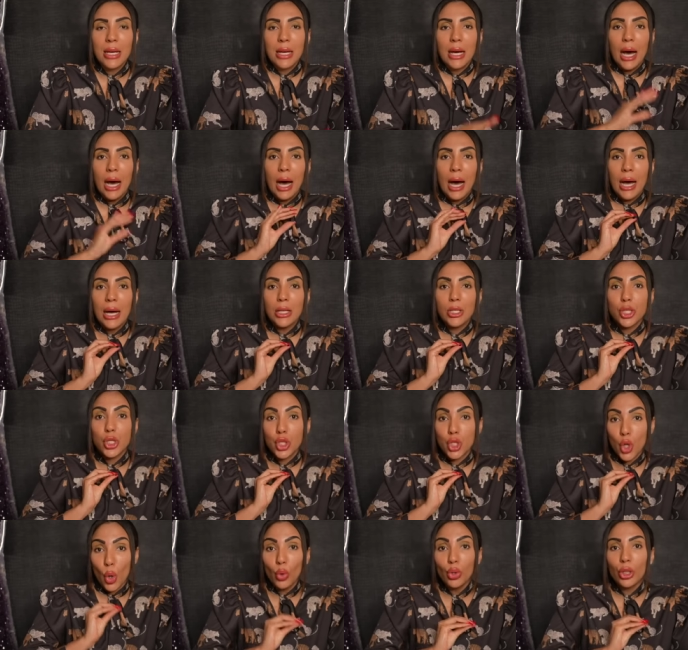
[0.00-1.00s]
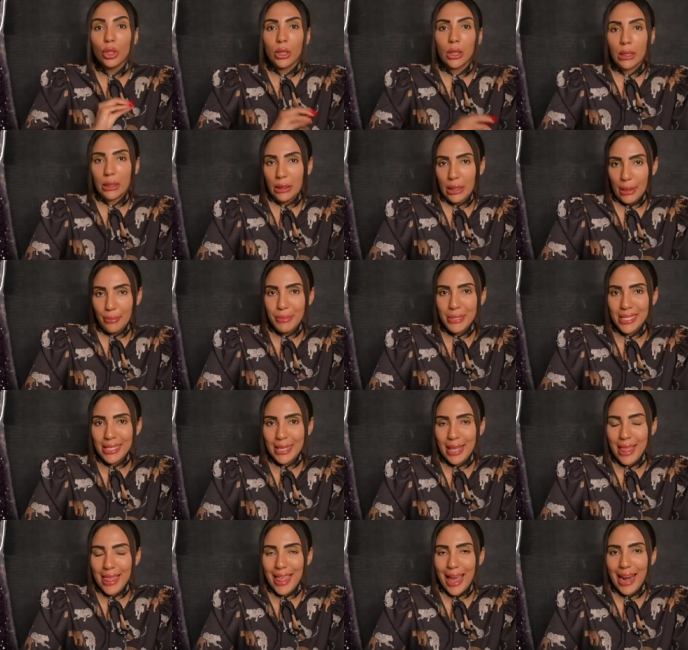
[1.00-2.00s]
uh, solar
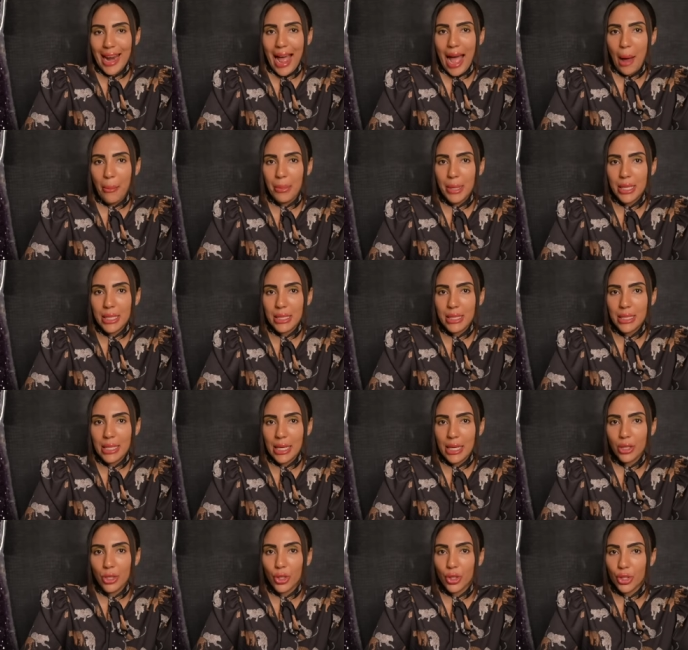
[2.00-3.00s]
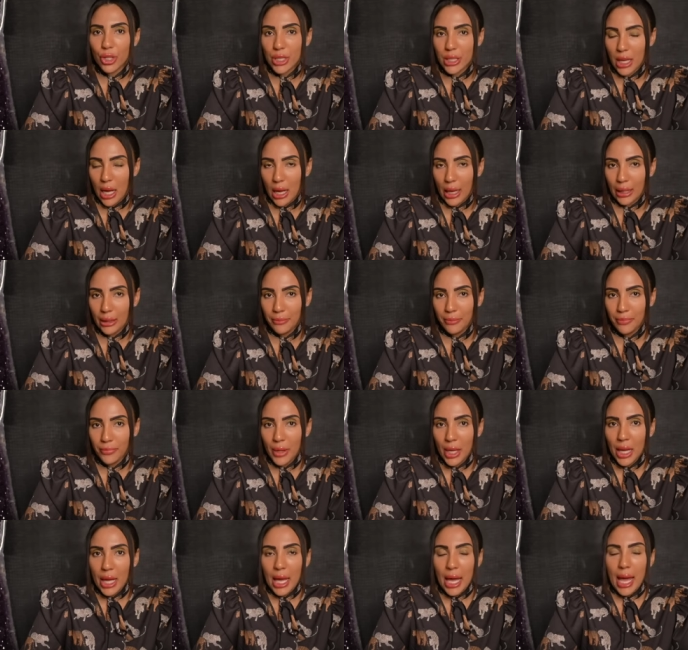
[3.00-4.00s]
eclipse that happened in your sign.
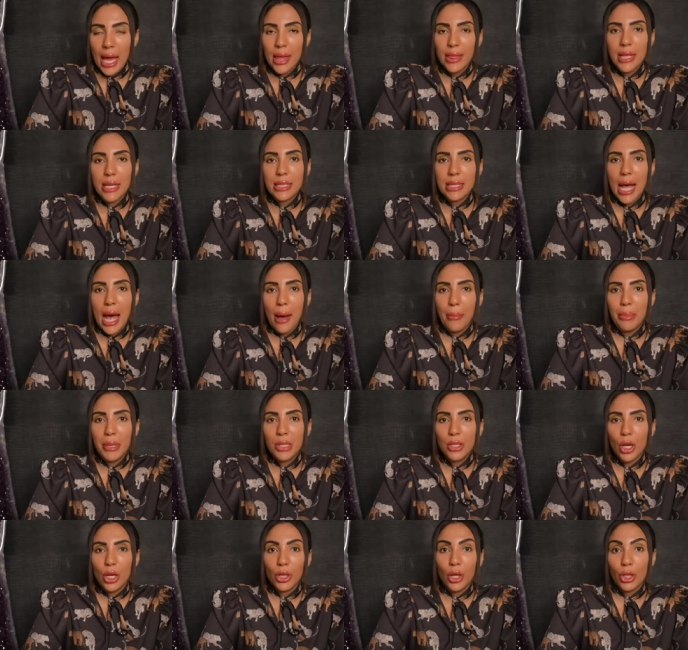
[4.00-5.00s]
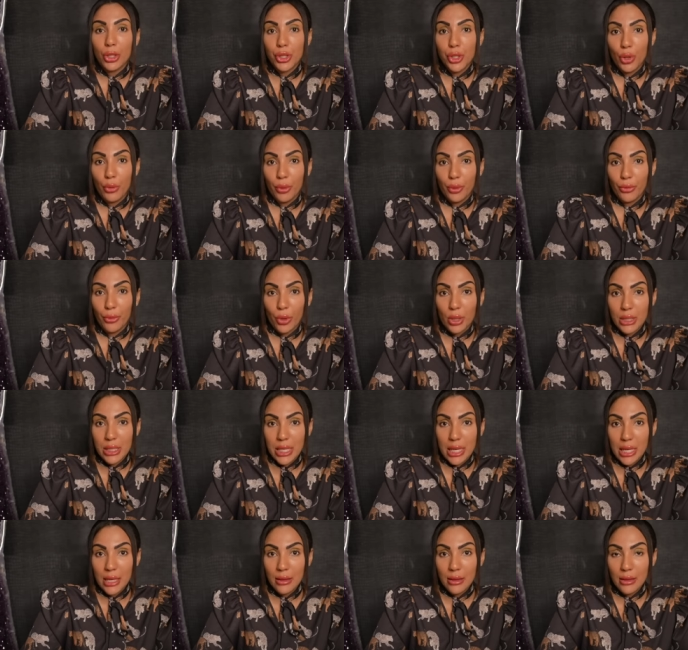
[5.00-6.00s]
And this happened on October
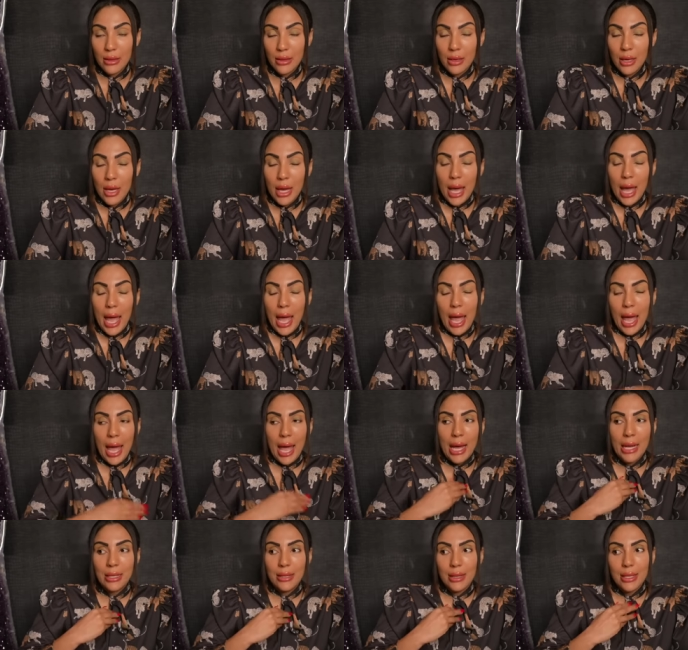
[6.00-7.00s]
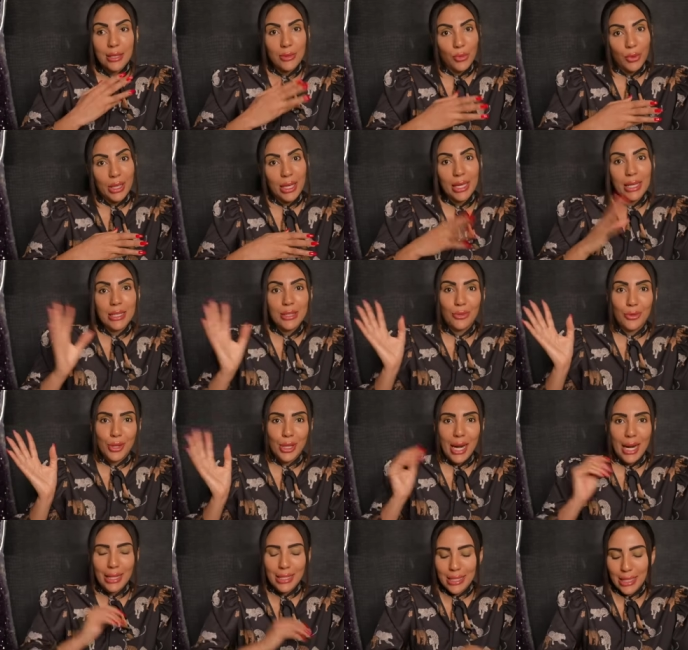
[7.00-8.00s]
14th. And this reading is for
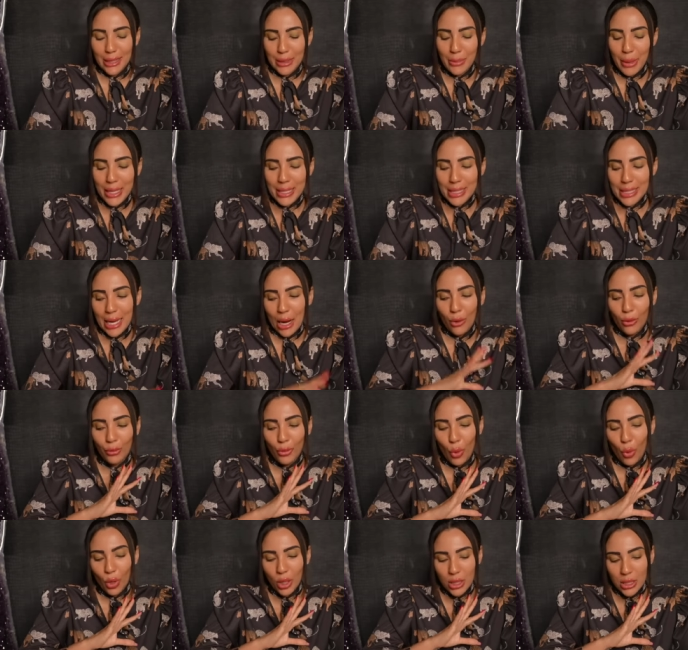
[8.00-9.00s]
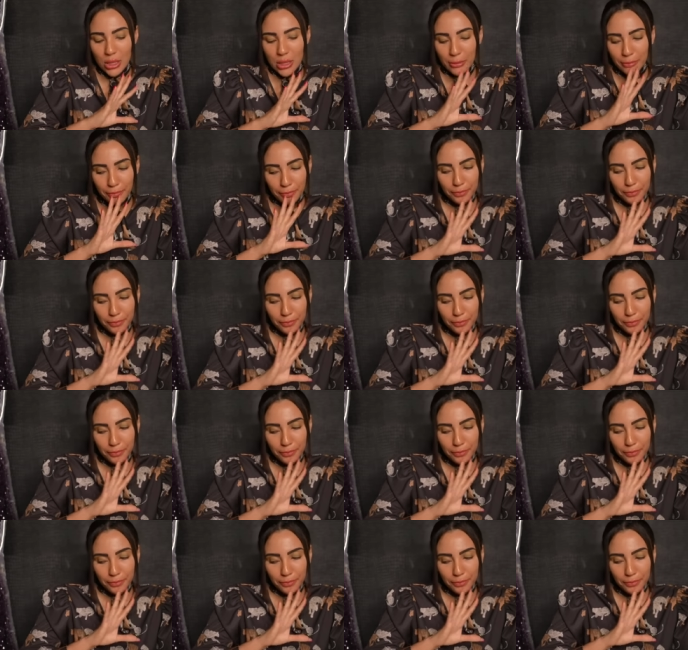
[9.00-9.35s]
the next six months. Now, of course,